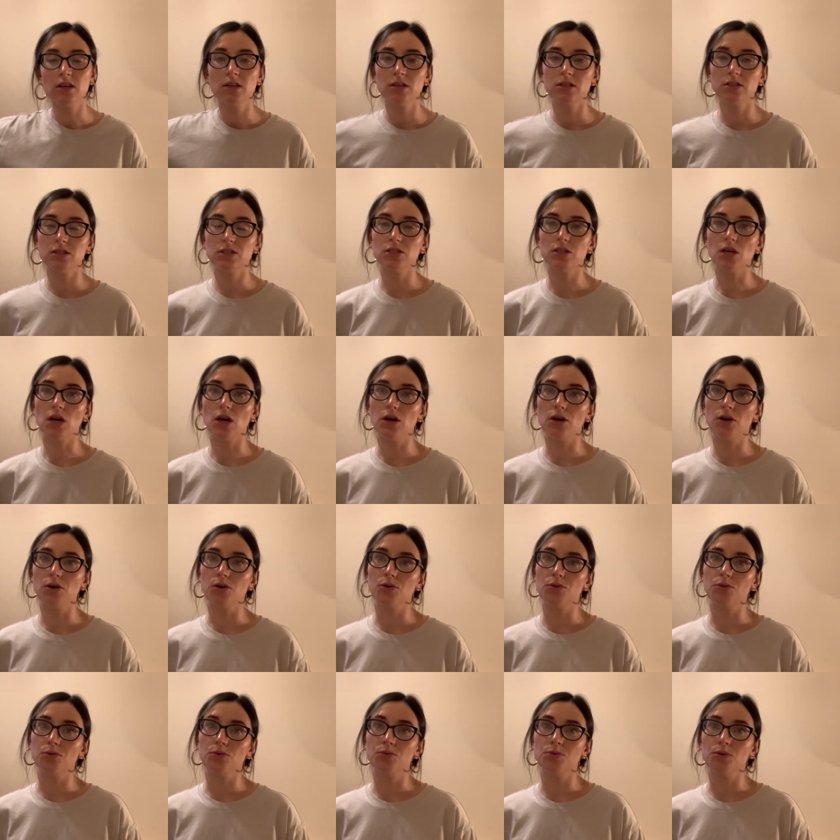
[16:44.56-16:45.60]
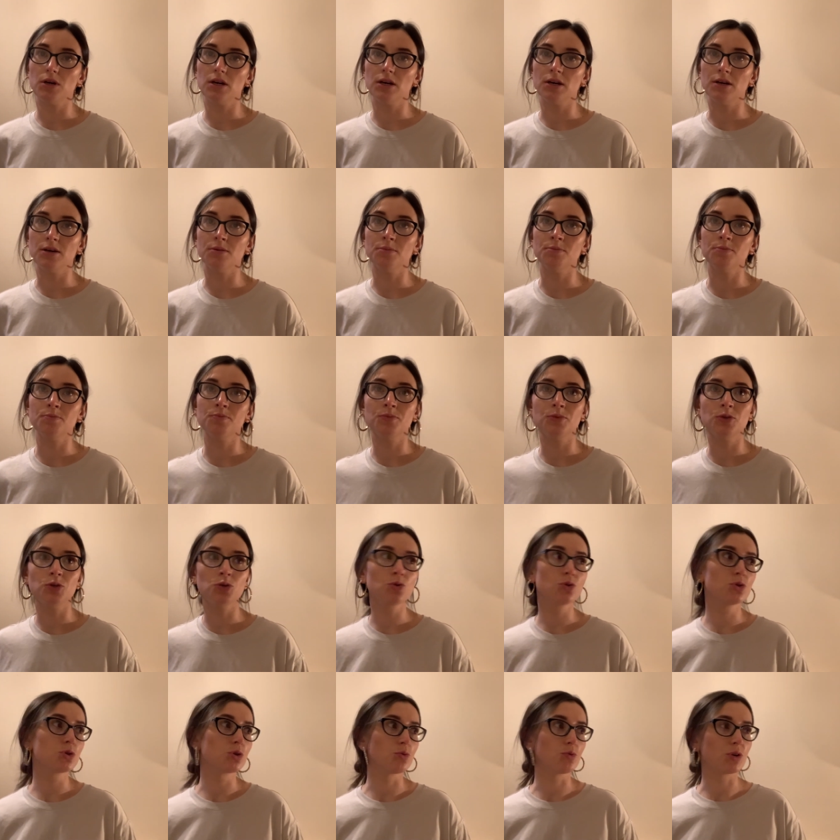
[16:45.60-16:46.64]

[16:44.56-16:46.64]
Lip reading: So I also